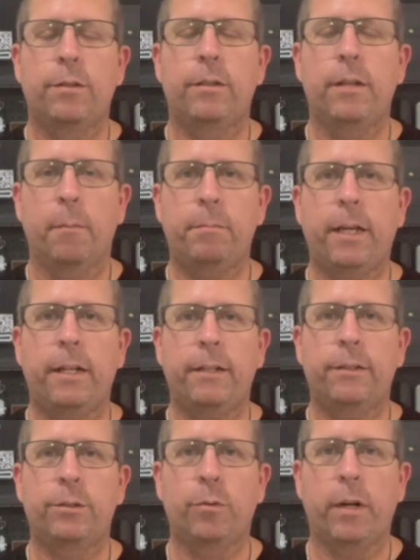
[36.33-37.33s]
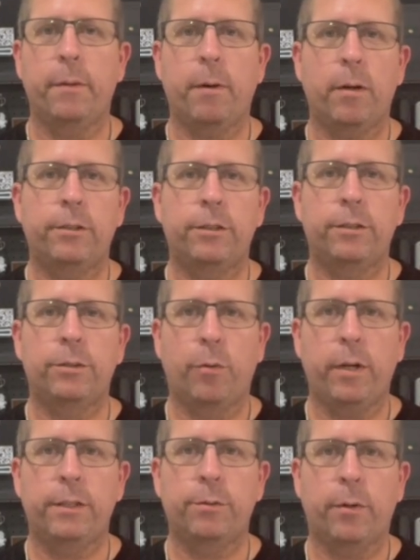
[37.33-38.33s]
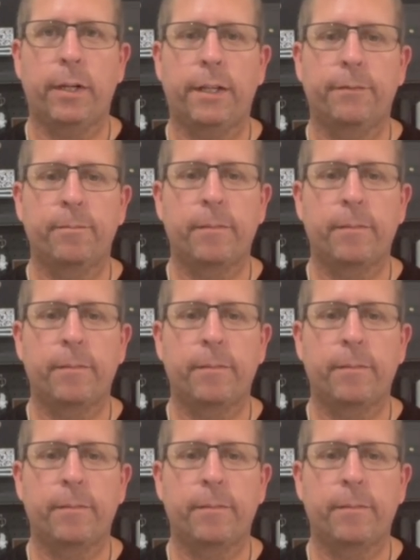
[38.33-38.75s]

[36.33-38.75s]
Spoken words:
Updated 20 March 2020.